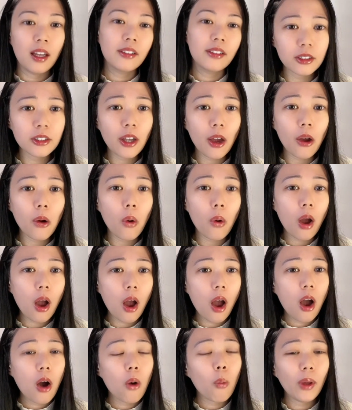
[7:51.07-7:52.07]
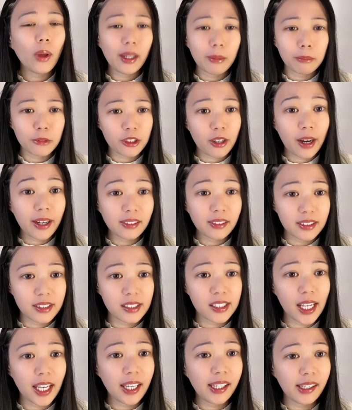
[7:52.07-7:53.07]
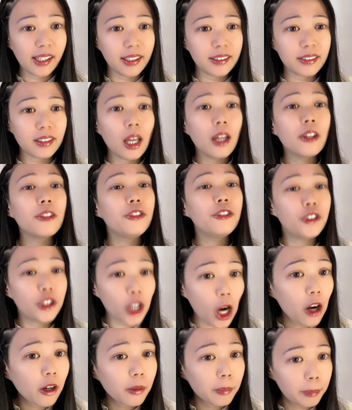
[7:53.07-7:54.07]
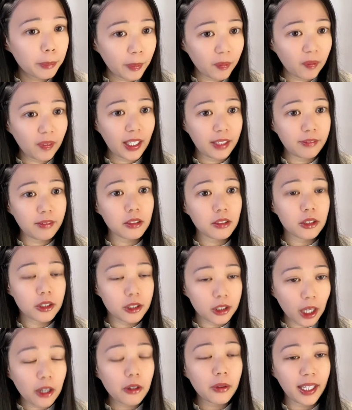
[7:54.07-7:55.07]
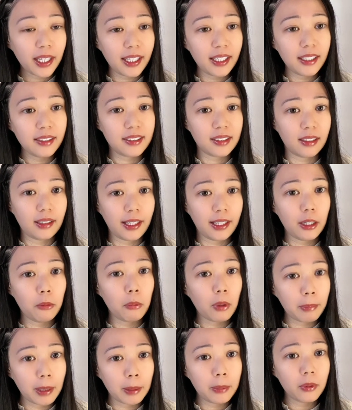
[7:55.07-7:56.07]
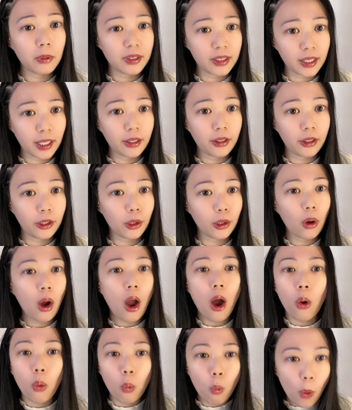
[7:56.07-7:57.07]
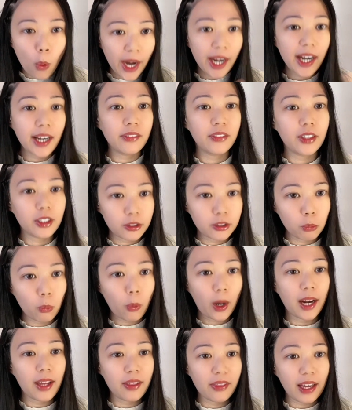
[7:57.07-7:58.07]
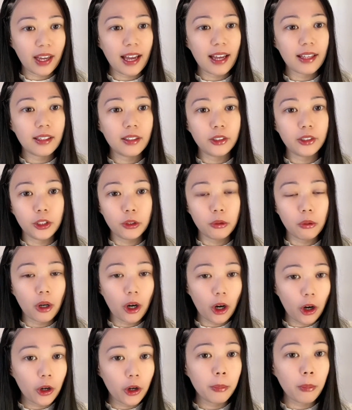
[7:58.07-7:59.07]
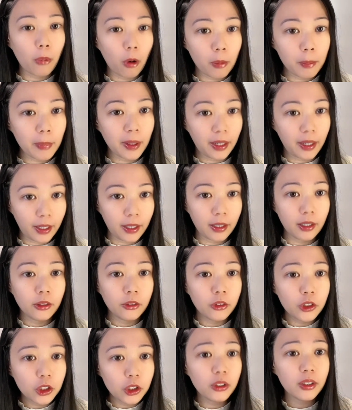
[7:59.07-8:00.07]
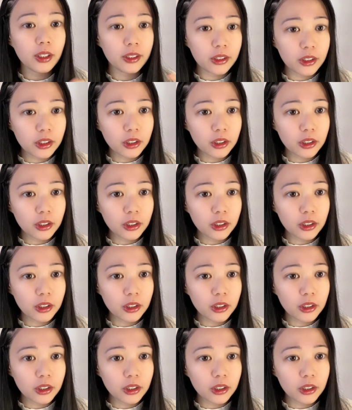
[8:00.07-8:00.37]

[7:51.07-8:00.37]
So what I'm trying to say is, don't believe so easily when people say to you, wear this, wear that, you earn more money, do this,